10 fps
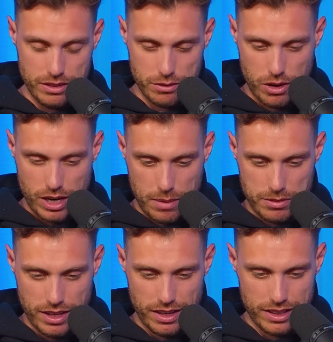He's right up
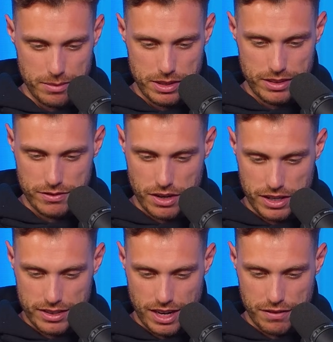there. That'd be
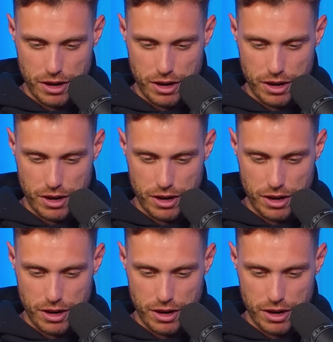very tough.